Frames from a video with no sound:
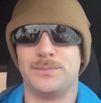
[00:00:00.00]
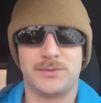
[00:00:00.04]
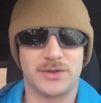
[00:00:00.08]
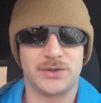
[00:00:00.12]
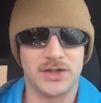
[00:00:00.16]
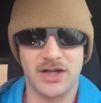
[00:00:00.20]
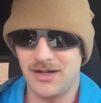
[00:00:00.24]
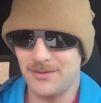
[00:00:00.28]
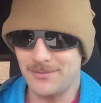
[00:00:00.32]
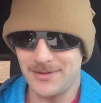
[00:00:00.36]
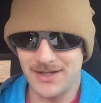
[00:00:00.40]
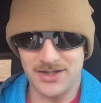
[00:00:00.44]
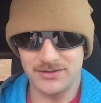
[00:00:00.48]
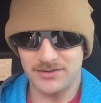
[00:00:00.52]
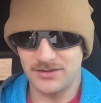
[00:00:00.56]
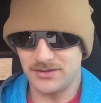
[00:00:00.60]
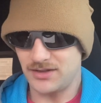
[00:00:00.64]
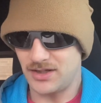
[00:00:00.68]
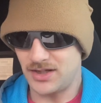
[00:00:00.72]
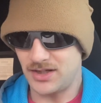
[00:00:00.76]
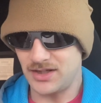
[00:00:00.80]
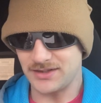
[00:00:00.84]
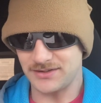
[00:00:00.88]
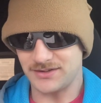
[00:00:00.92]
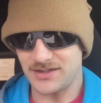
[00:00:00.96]
come out
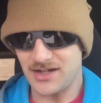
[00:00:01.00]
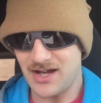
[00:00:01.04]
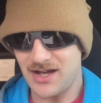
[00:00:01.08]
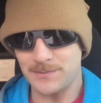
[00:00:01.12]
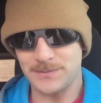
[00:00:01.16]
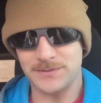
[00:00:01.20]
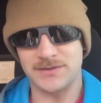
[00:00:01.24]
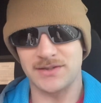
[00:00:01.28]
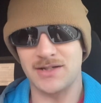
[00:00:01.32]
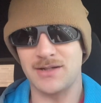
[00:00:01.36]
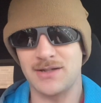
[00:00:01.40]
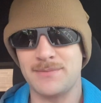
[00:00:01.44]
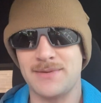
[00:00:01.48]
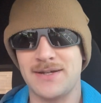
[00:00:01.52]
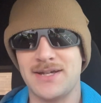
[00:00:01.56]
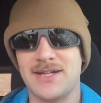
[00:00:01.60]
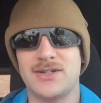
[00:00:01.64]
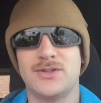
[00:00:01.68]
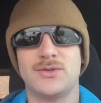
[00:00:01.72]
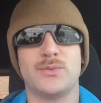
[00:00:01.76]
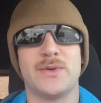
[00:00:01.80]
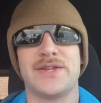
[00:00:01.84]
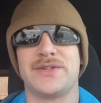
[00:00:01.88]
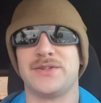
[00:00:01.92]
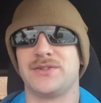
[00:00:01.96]
on top
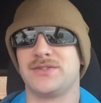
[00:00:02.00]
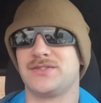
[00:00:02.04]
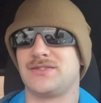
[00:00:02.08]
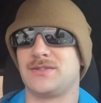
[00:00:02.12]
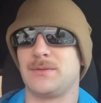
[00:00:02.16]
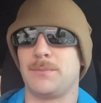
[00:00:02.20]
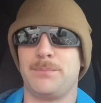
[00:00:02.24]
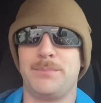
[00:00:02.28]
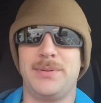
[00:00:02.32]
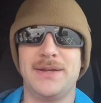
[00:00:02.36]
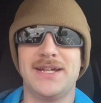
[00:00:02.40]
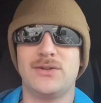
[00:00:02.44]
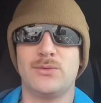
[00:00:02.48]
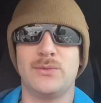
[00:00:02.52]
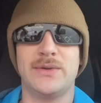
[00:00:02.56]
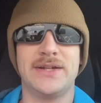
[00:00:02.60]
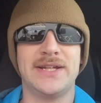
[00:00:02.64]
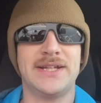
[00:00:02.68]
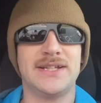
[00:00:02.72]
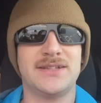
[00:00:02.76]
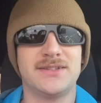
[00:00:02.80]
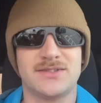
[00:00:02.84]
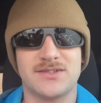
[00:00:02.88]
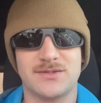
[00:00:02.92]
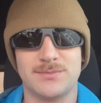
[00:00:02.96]
somehow, whether it's a big
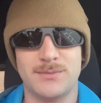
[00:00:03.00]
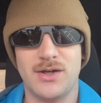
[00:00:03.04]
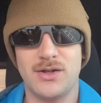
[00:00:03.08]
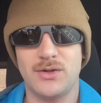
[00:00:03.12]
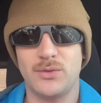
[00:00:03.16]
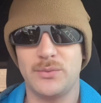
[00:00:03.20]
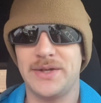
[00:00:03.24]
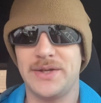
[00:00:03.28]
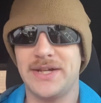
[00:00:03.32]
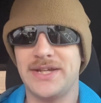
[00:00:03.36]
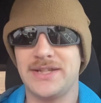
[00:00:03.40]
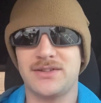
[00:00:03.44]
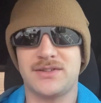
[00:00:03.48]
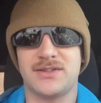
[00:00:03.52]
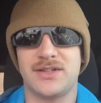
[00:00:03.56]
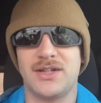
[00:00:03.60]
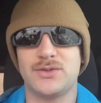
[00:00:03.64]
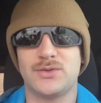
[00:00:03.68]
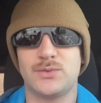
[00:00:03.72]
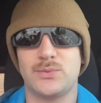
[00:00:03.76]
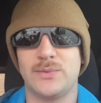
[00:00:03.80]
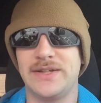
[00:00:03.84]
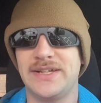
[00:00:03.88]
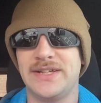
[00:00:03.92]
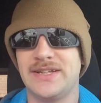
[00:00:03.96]
win, small win,
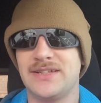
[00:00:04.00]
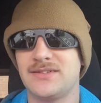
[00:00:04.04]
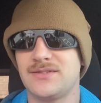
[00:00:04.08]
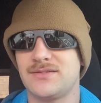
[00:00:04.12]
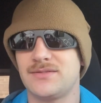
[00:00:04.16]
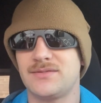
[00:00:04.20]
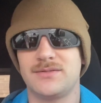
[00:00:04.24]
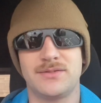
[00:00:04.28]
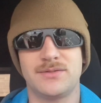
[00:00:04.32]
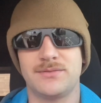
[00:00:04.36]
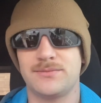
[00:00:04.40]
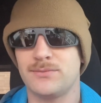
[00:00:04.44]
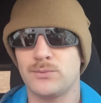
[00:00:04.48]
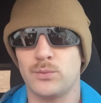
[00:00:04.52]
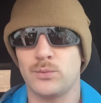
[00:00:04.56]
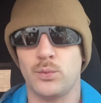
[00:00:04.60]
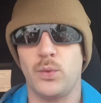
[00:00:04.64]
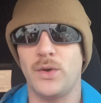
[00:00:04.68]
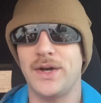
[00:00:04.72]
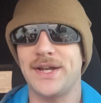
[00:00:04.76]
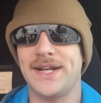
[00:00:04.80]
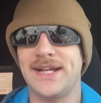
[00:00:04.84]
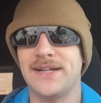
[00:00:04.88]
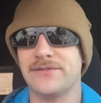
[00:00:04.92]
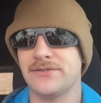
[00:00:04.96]
close win,
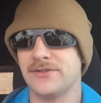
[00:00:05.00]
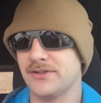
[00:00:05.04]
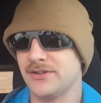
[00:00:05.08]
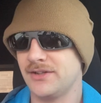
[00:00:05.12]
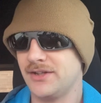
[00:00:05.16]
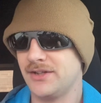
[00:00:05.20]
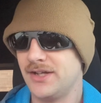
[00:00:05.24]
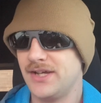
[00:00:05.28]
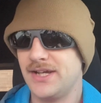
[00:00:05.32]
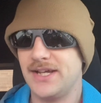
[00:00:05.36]
whatever.